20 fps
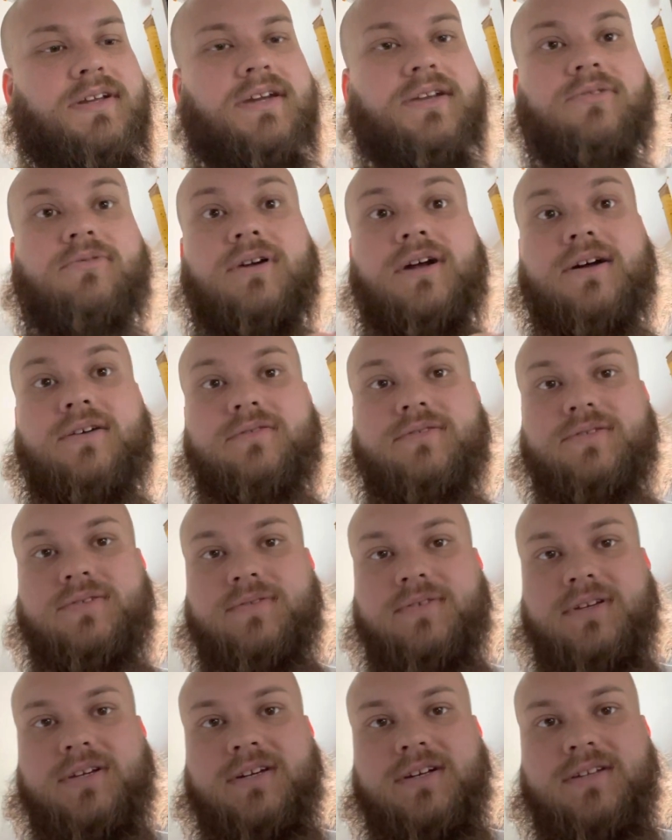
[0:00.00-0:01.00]
get around to
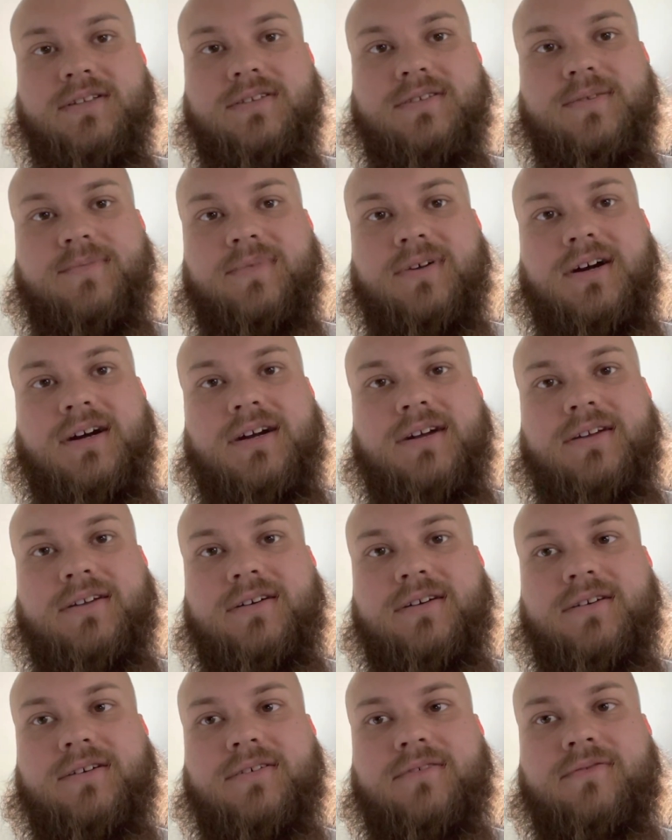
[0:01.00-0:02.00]
get some kind
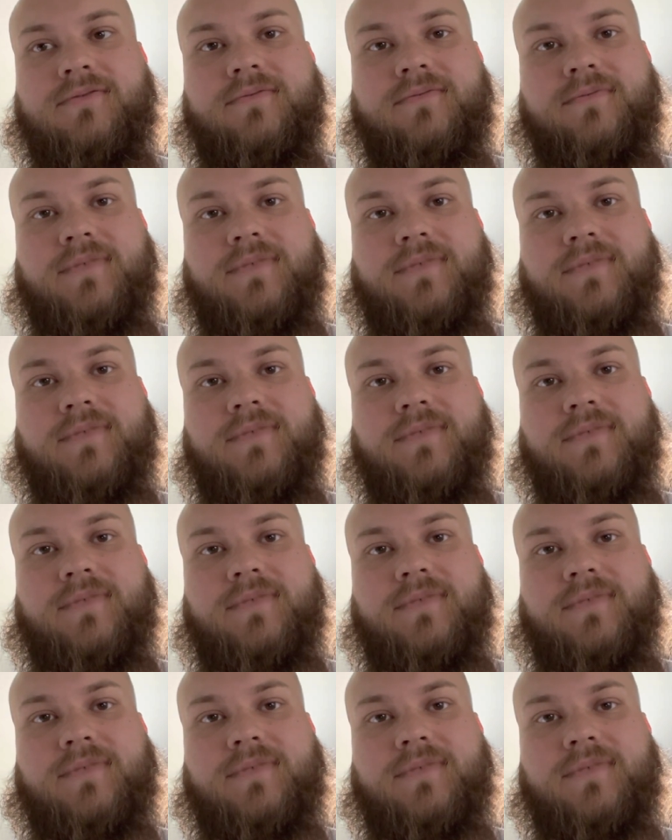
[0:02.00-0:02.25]
of